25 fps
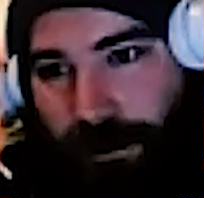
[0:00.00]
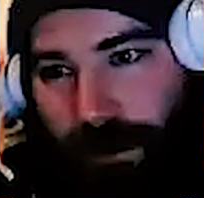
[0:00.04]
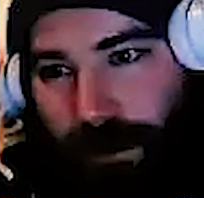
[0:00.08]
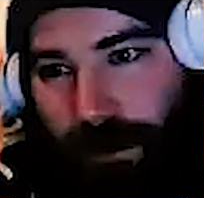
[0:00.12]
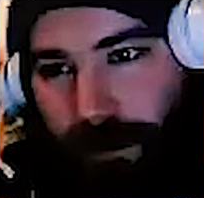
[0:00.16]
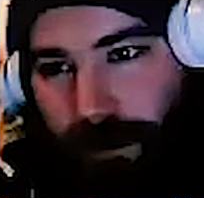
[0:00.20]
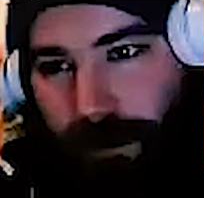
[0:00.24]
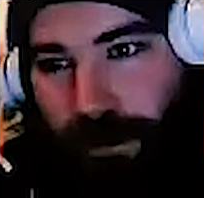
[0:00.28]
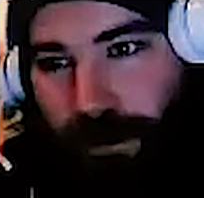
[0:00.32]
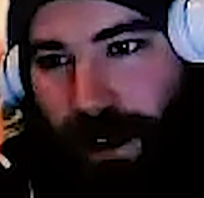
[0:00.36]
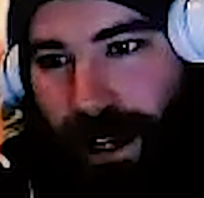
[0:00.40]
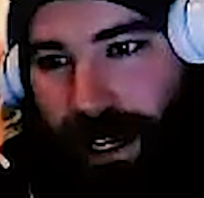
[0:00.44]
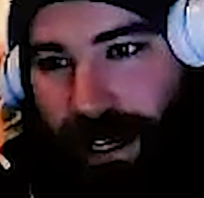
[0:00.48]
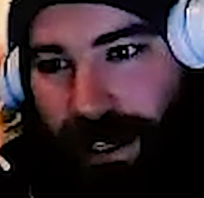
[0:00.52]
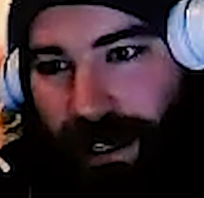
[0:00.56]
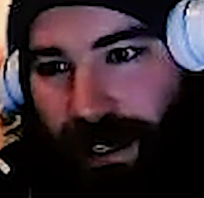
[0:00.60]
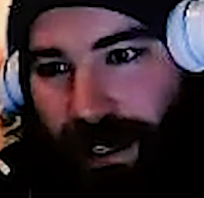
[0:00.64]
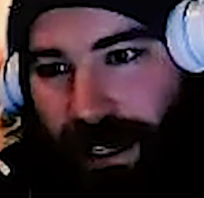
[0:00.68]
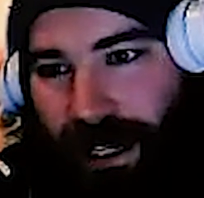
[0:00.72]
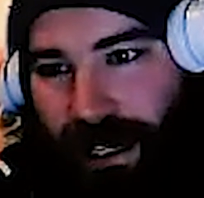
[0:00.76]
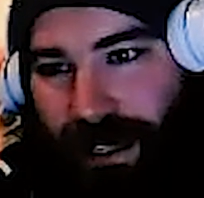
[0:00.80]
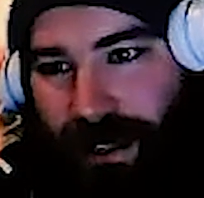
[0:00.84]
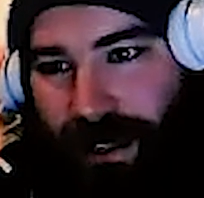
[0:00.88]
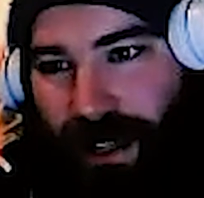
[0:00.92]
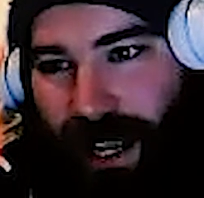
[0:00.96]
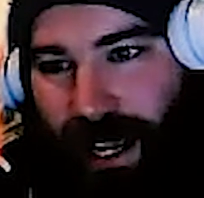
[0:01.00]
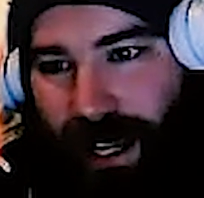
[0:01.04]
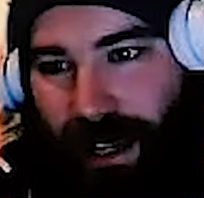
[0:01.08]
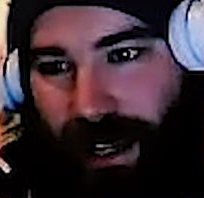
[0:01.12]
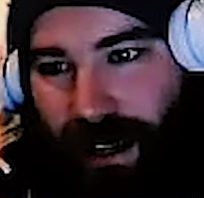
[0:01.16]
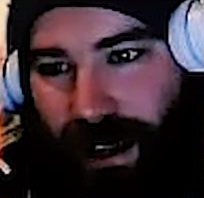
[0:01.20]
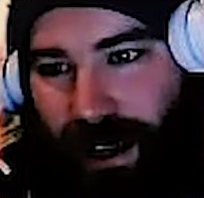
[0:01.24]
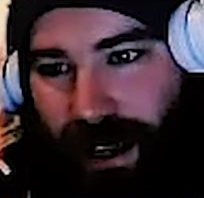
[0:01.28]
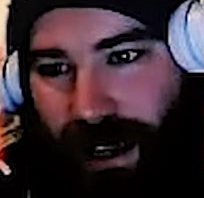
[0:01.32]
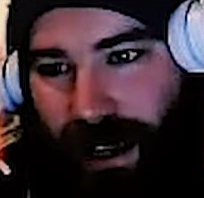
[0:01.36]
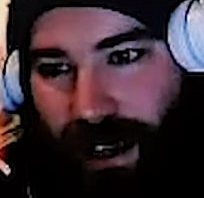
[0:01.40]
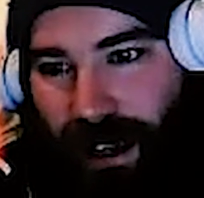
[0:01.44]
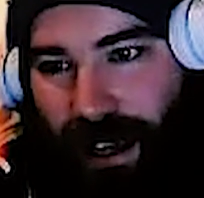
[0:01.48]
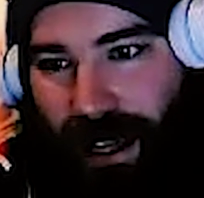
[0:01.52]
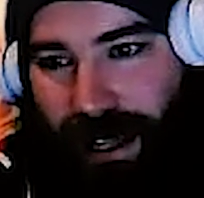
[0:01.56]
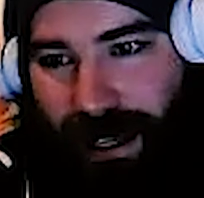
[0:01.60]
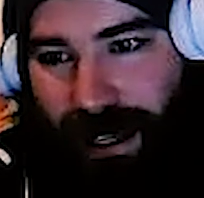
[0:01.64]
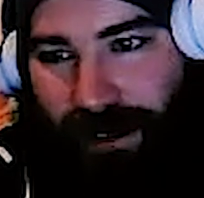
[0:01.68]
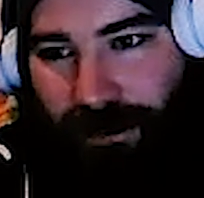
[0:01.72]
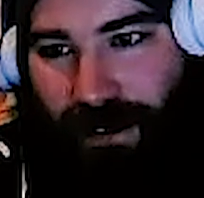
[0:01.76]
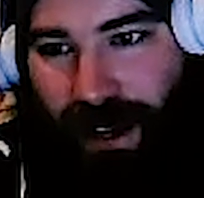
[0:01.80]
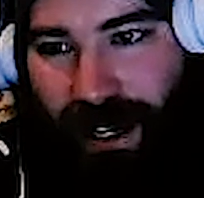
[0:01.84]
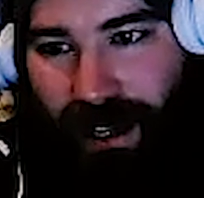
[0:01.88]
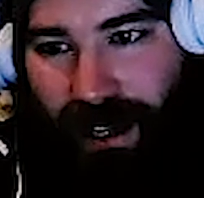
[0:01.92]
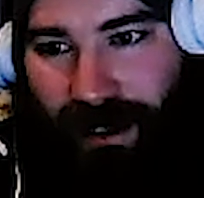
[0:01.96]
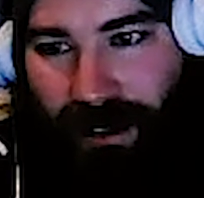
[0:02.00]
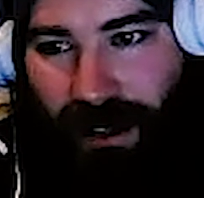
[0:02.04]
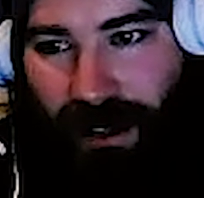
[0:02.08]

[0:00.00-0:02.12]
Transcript: it. Fagan is like... I think Fagan